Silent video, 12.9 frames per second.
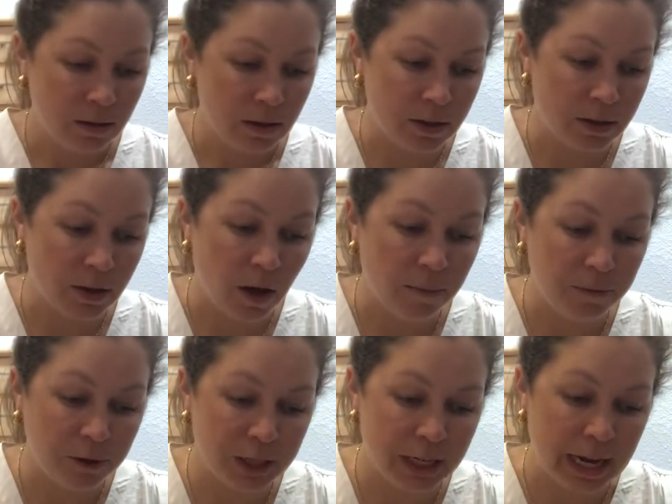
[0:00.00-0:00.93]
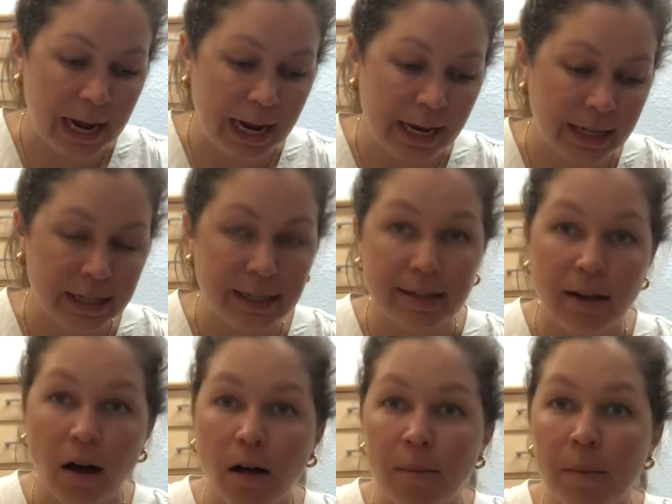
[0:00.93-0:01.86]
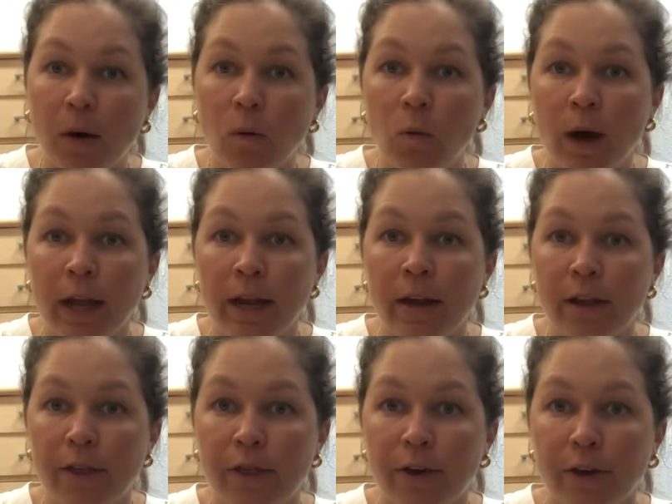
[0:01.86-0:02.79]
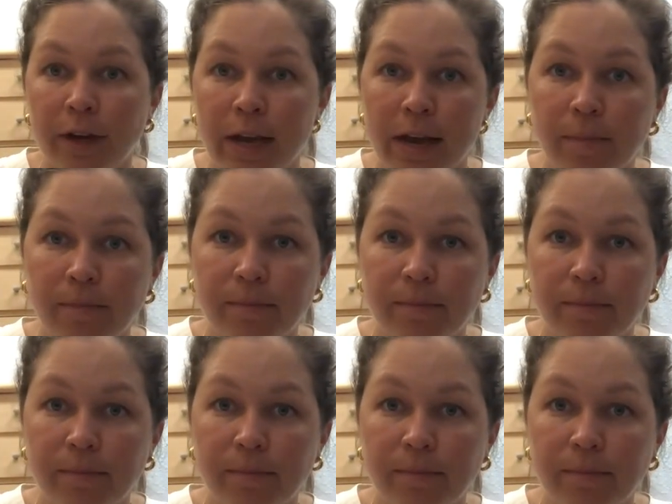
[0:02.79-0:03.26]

Psalm for today is Psalm 130.